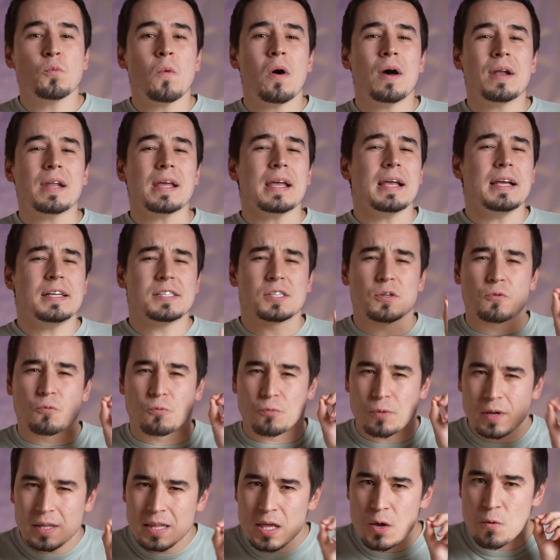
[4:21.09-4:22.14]
one is
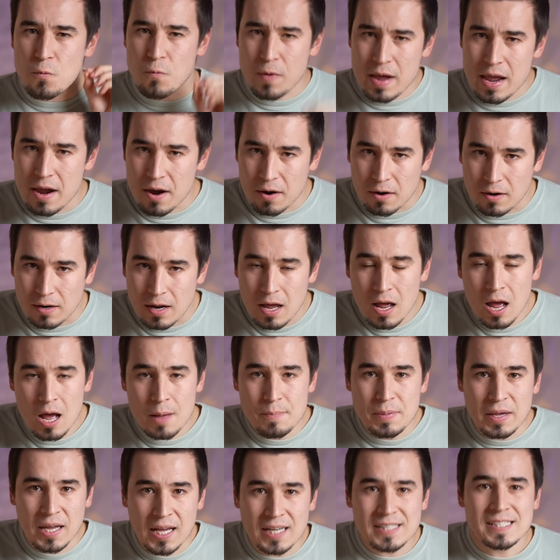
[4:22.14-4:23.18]
really weird
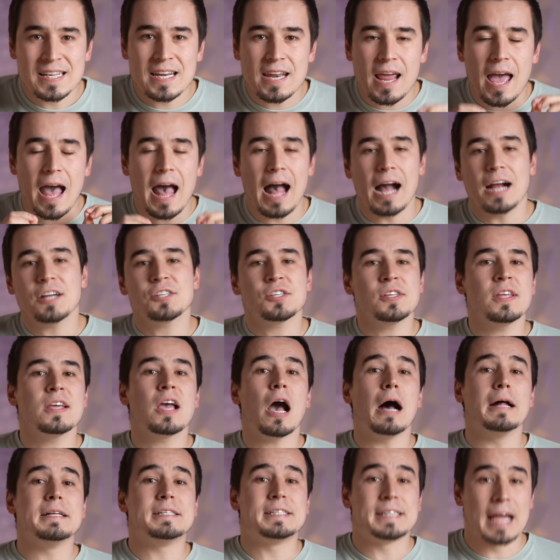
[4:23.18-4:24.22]
because it actually
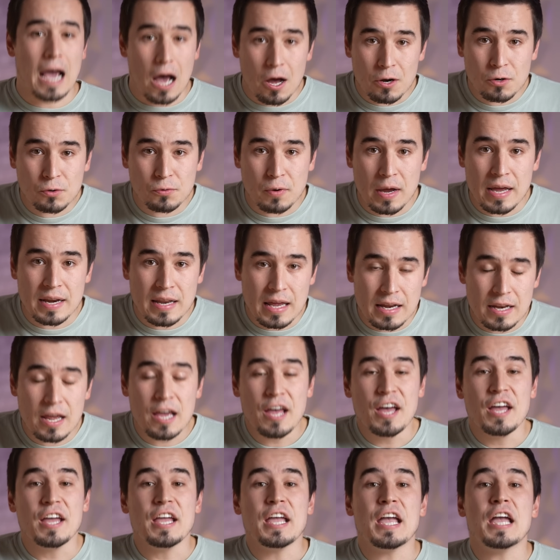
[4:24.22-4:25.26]
got downgraded
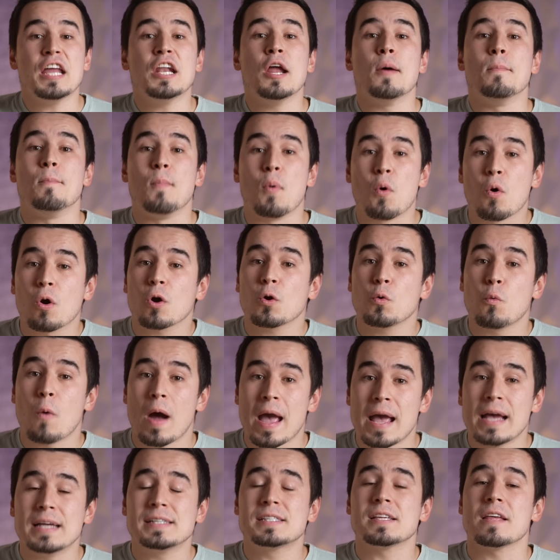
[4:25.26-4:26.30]
in more
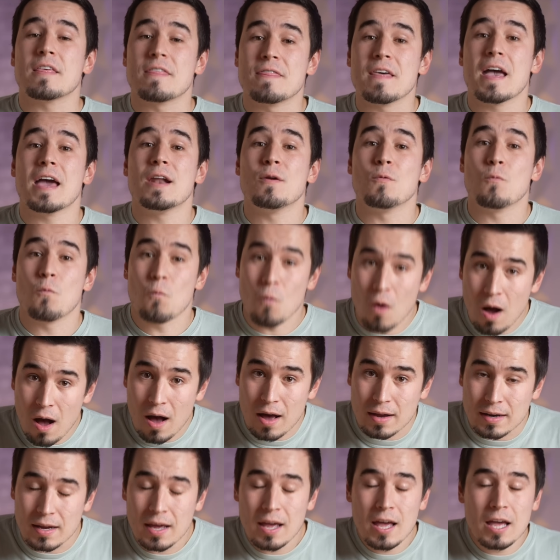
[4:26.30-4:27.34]
ways than
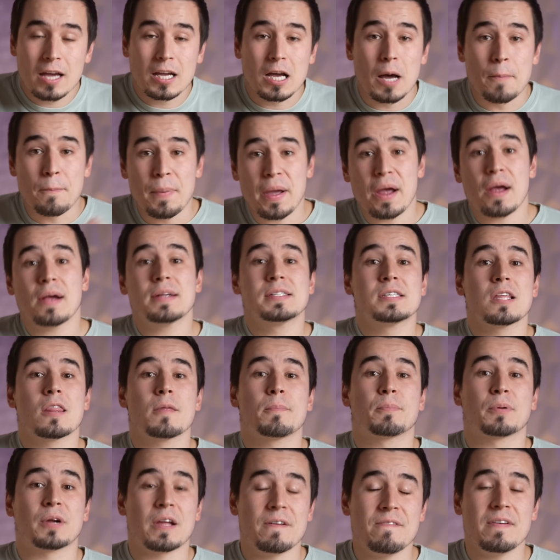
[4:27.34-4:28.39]
one compared to the
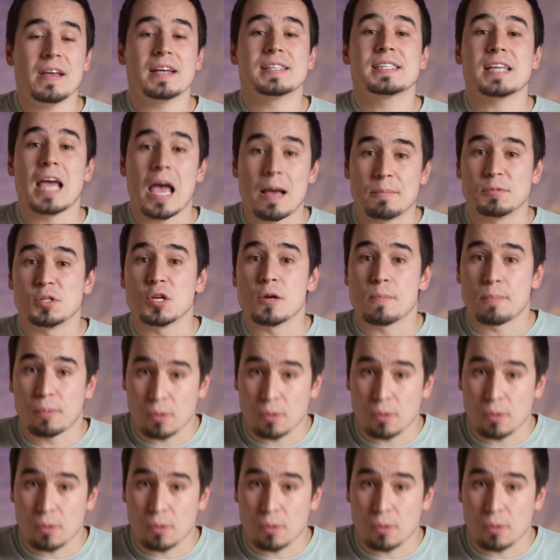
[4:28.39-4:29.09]
previous M2